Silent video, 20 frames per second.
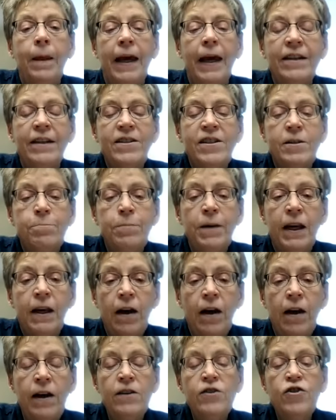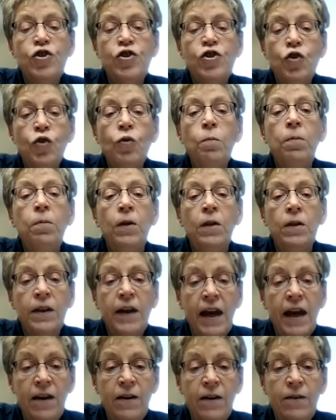it's because you
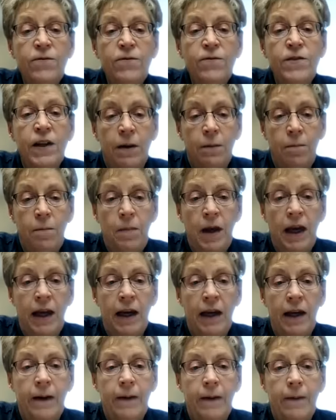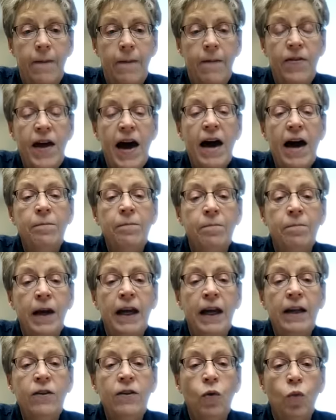believed in me that
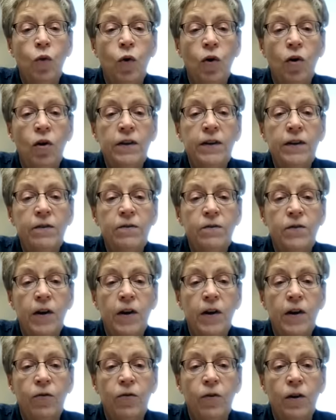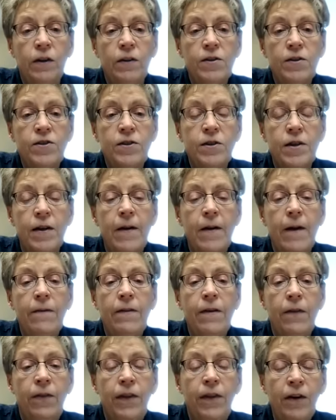made the world of difference.
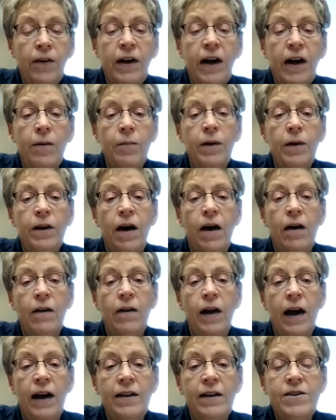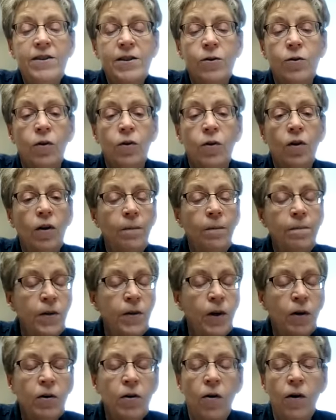That they're coming out of high school,
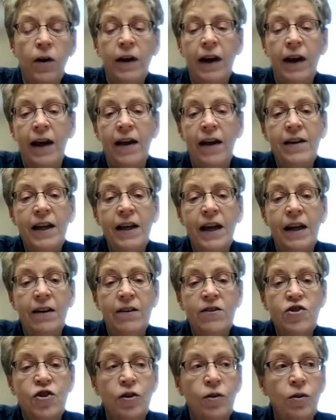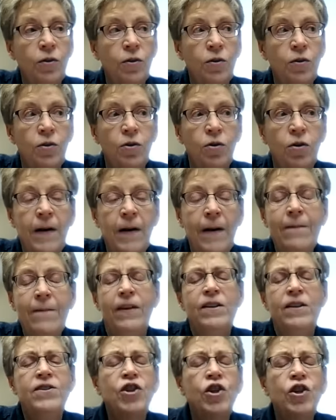they're going to NDSU,
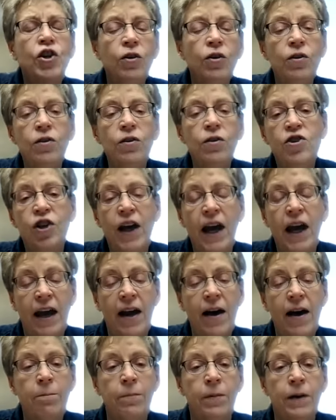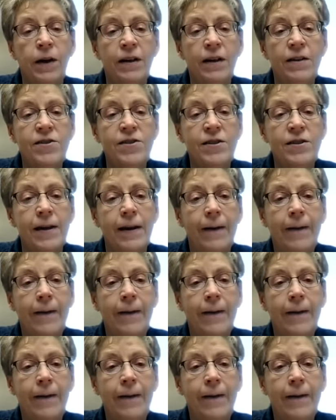this huge campus,